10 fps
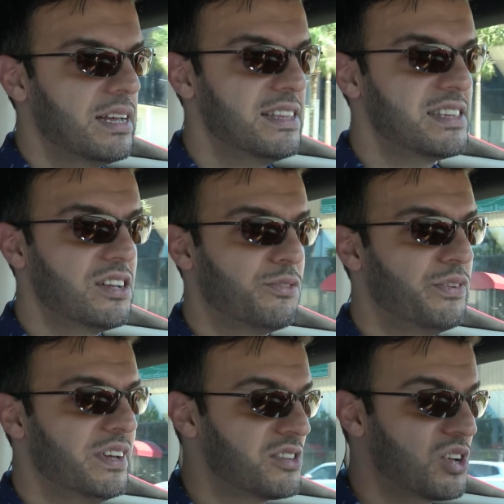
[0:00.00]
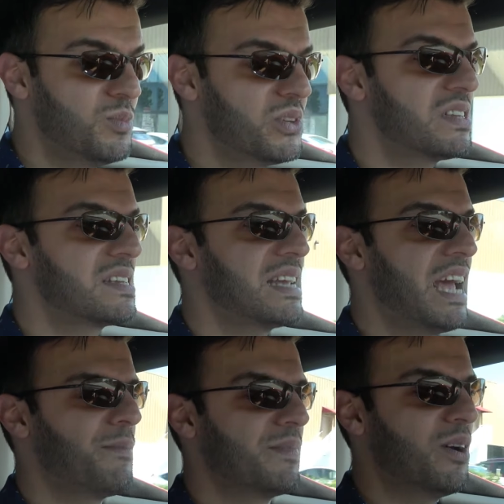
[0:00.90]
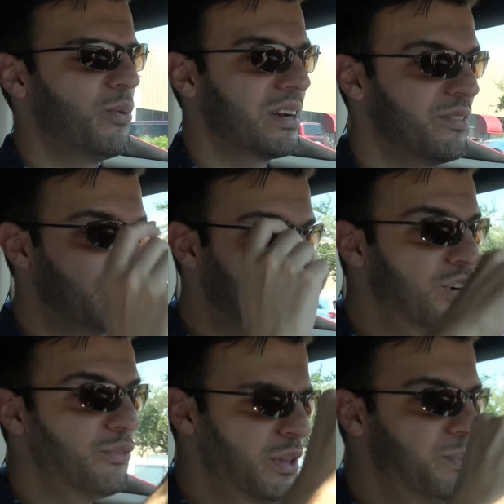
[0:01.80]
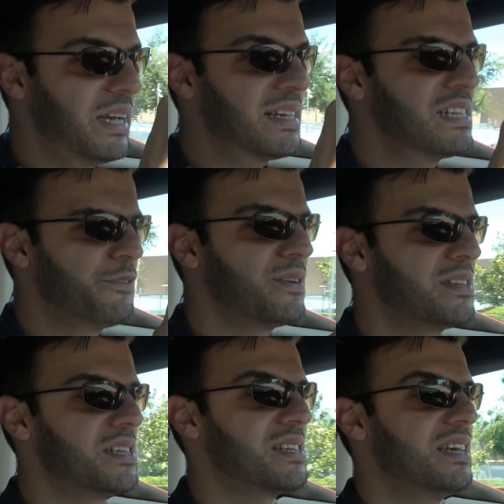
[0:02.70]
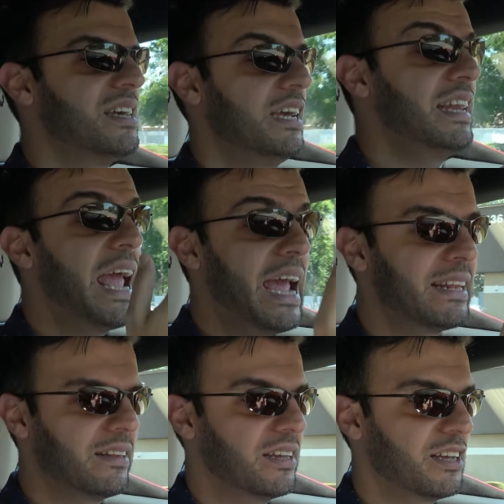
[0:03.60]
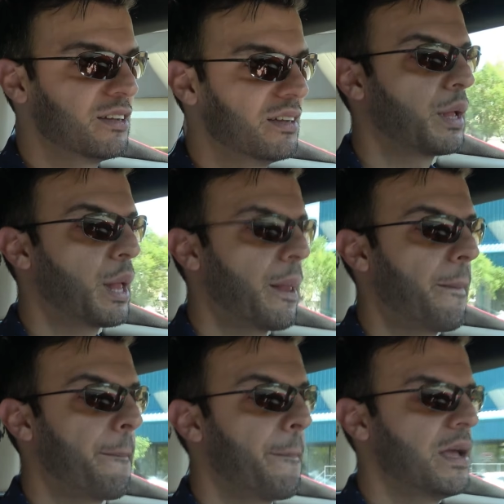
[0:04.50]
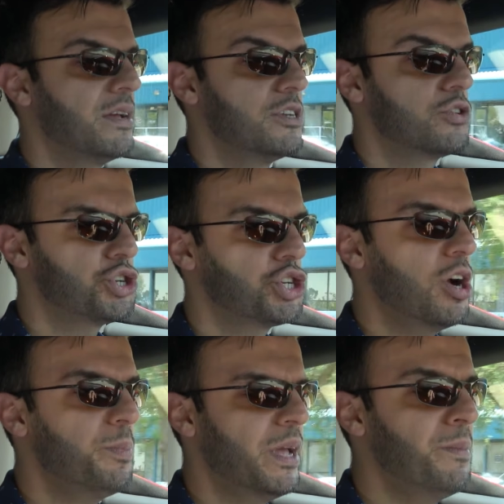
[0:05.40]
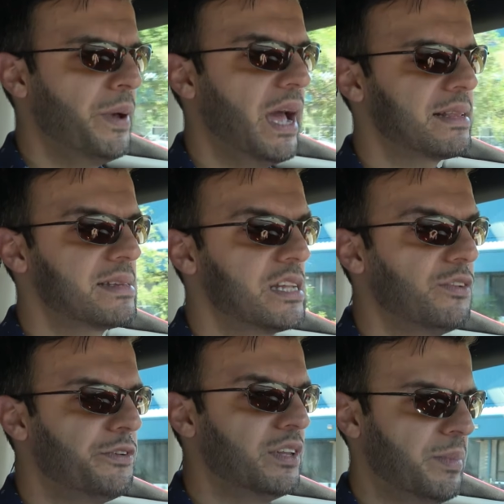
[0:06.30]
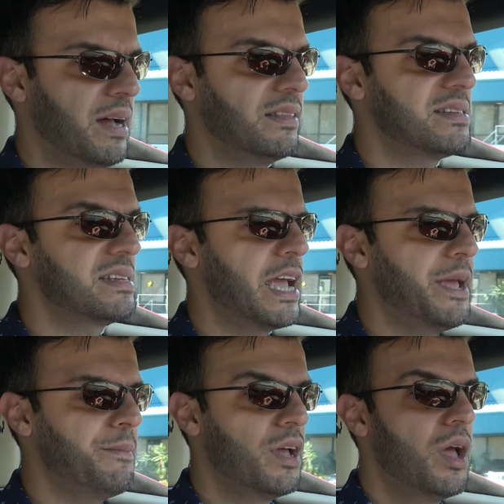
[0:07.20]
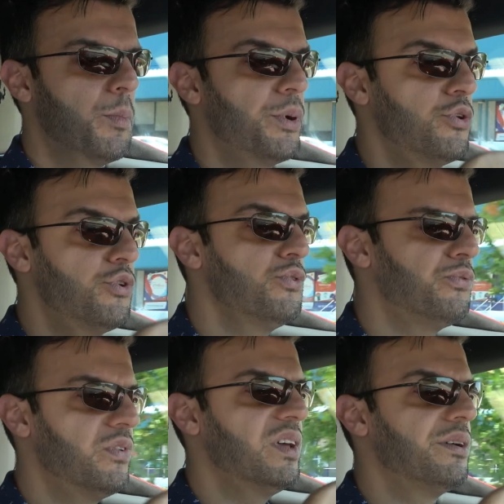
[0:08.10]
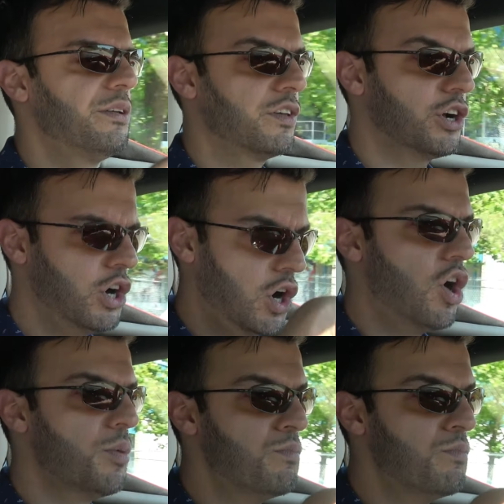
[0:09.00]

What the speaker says: It still feels almost the same. Now we're gonna look for the biggest difference in handling. So sharp impacts still feel about the same, but you do feel the car